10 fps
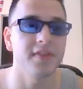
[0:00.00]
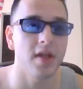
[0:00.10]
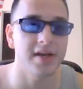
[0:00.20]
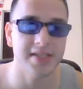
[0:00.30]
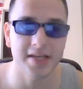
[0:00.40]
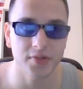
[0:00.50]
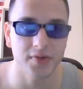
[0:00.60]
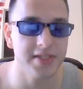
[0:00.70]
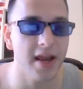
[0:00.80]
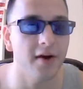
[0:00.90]
in the Los
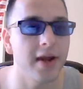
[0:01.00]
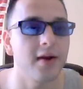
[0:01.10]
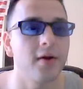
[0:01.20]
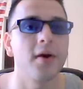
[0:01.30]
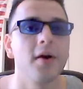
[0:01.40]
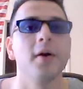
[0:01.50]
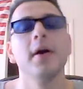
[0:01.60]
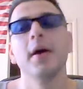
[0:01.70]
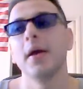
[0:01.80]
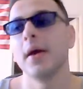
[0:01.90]
Angeles area, or
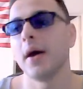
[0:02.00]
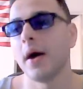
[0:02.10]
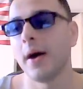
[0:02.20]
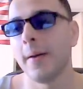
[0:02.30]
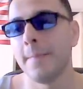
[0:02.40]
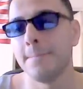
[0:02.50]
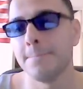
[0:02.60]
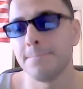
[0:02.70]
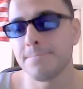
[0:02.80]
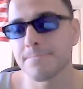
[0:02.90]

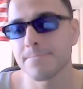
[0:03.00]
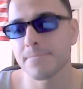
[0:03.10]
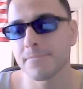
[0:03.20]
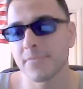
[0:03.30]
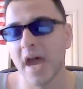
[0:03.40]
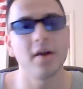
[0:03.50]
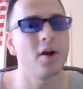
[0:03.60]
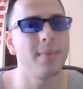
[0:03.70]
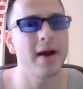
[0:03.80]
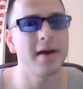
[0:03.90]
I don't
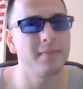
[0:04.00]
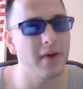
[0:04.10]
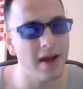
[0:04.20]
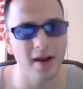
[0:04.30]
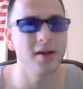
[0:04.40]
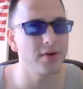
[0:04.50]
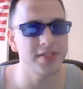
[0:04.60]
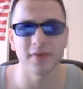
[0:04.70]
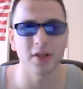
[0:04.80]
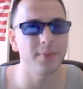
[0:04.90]
know about. I know
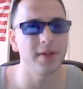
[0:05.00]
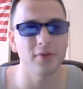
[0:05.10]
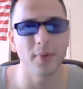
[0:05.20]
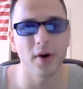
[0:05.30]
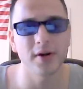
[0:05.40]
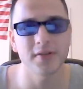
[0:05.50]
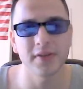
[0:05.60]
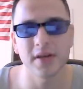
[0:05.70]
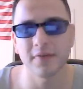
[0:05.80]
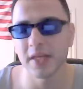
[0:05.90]
it's available in other parts of
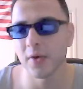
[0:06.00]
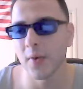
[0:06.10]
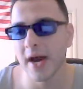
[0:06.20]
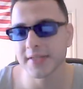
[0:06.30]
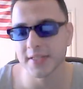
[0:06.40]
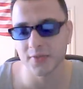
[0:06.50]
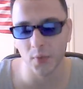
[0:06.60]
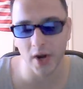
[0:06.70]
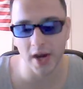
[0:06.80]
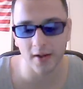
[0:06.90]
the U.S. as
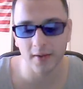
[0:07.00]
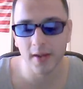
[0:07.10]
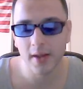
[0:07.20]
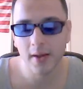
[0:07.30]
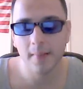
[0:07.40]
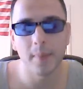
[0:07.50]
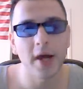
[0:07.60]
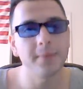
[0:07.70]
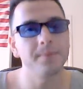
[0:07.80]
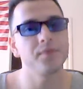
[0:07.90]
well.
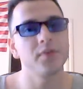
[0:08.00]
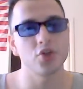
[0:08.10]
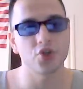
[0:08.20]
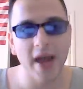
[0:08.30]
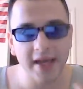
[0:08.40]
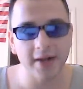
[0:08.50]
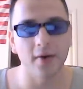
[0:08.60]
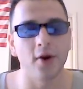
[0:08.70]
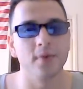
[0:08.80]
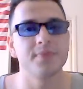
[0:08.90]
But Dragon
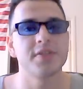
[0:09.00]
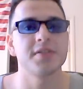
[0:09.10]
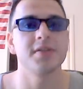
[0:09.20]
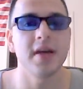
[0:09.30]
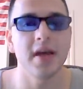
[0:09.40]
Herbs,